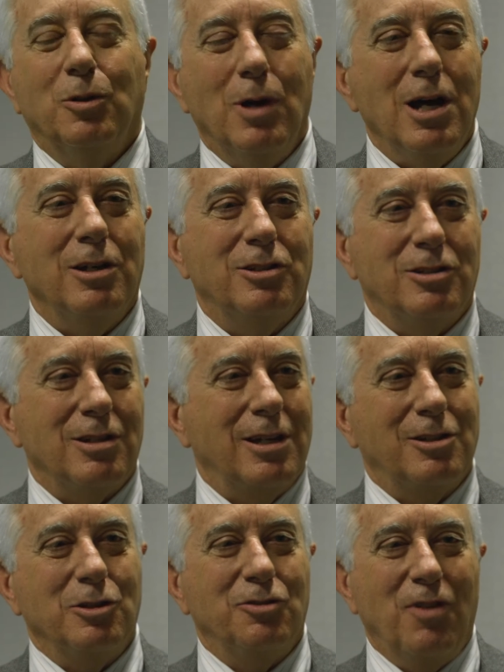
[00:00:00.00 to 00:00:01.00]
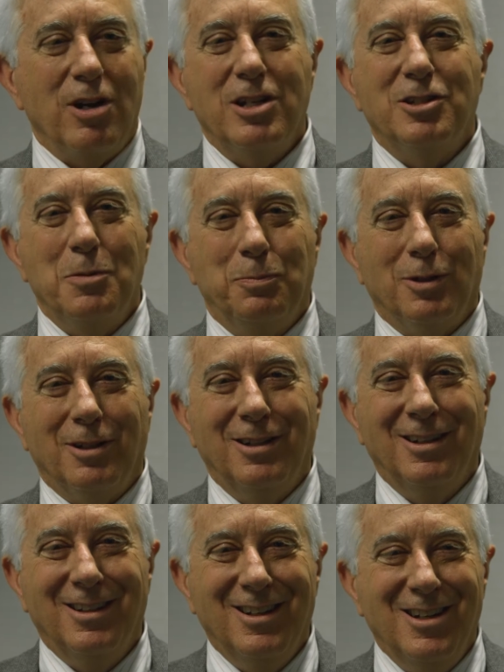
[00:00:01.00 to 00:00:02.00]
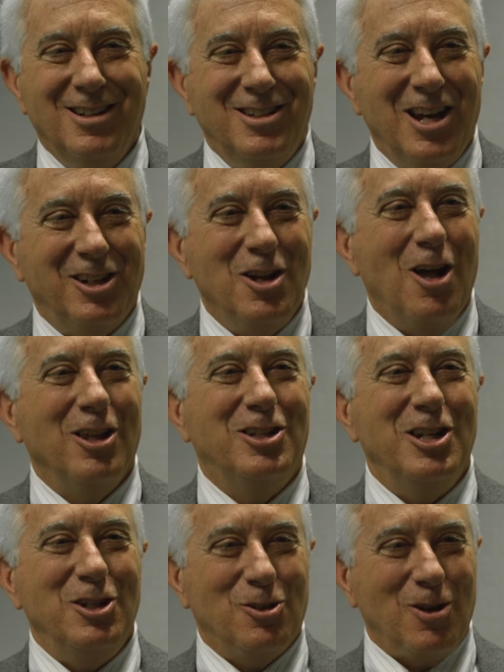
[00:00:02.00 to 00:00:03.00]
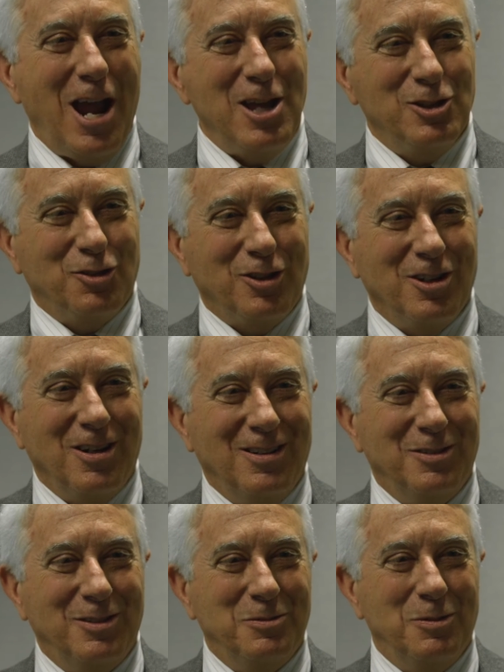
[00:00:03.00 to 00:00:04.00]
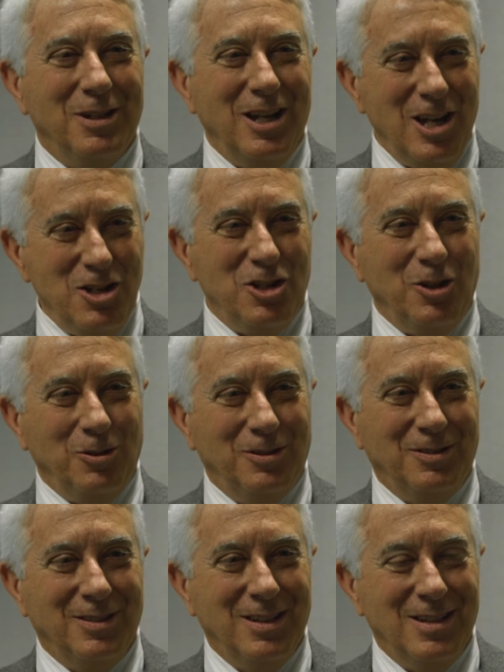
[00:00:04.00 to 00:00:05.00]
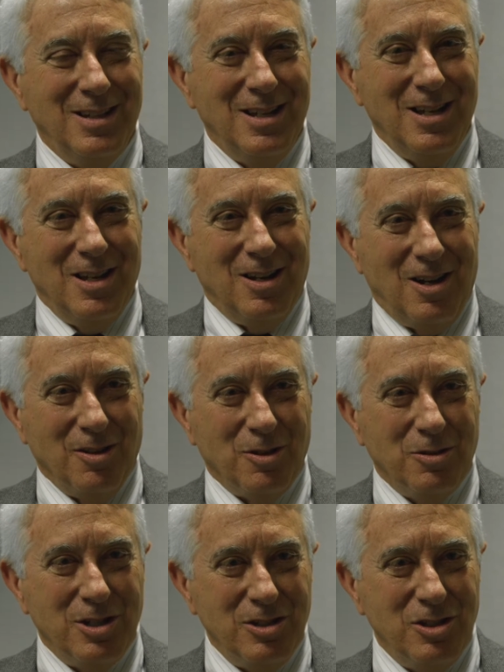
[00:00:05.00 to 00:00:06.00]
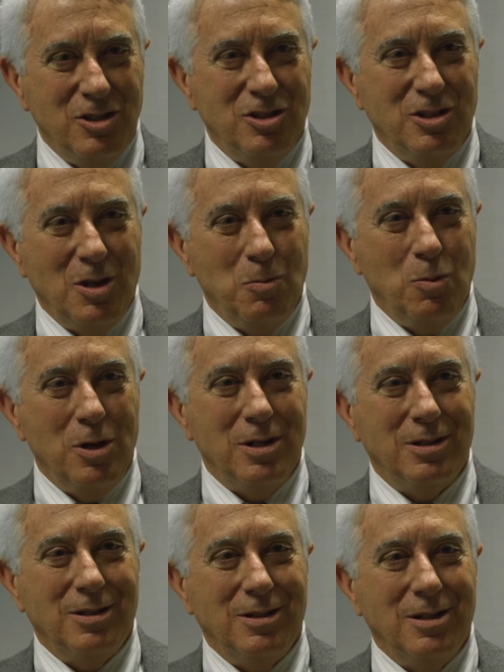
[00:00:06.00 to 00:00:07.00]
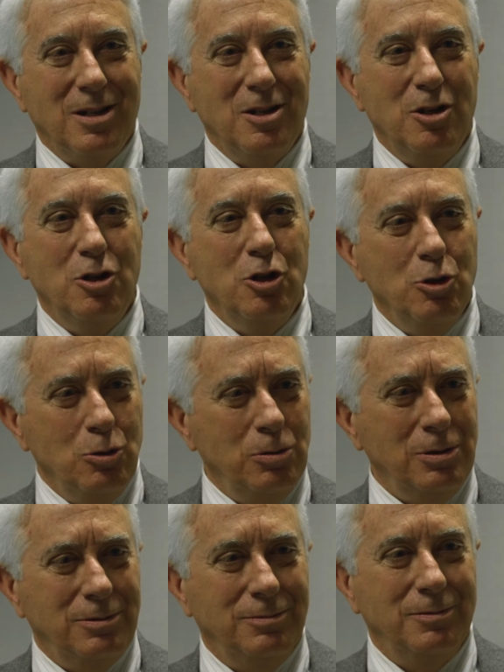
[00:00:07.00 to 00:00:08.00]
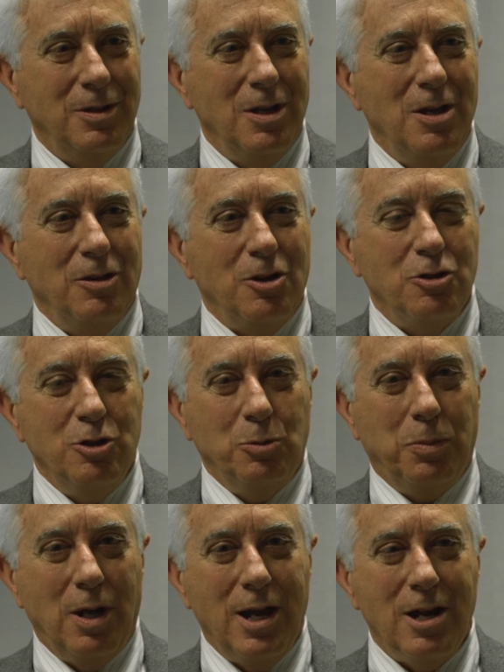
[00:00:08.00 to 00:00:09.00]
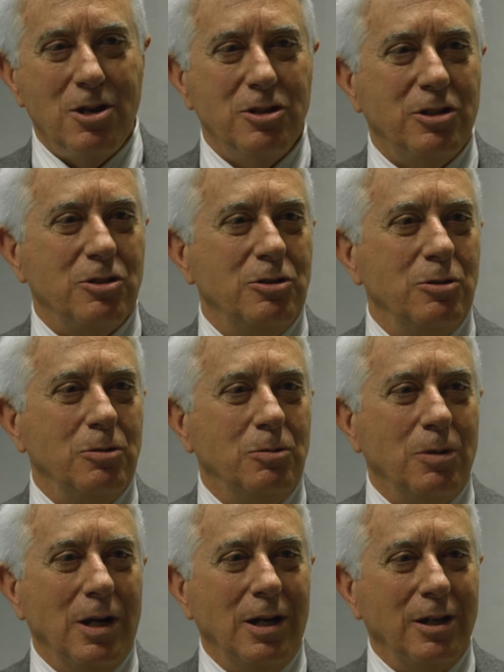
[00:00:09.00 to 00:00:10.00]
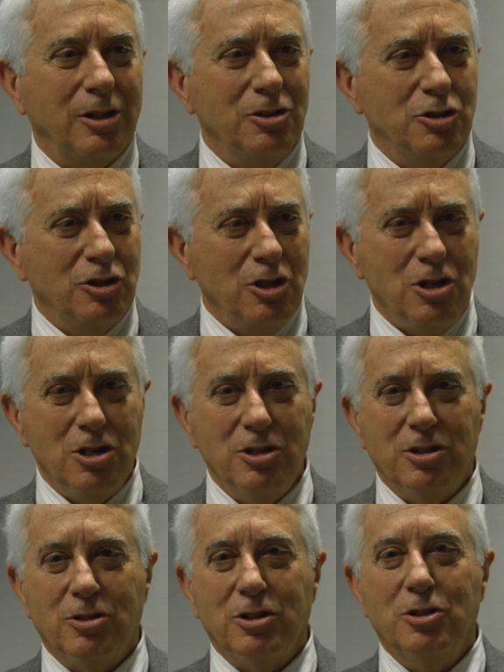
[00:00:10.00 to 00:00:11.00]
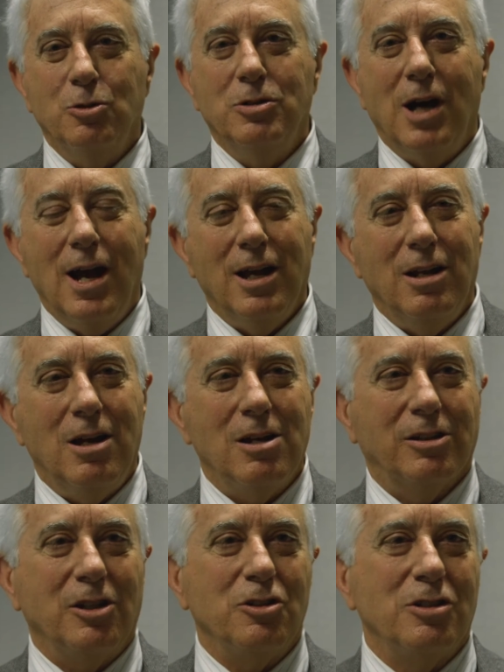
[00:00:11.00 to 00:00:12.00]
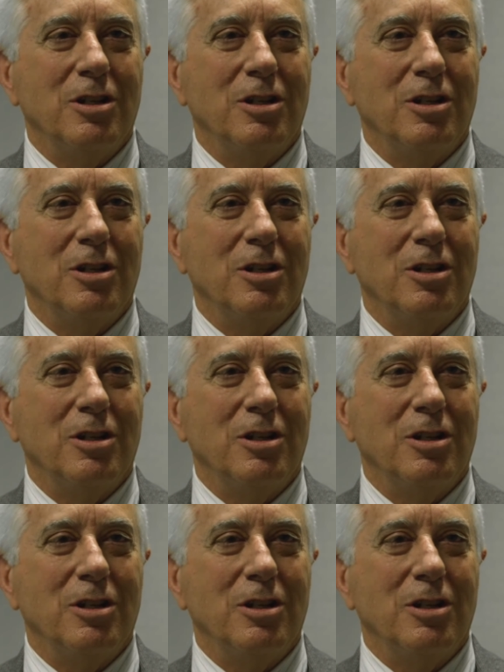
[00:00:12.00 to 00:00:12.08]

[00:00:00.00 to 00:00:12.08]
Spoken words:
To us, it's like this very simple technology transfer issue. Although this is somewhat new, there's new players, there's new concerns, there's a new dialogue,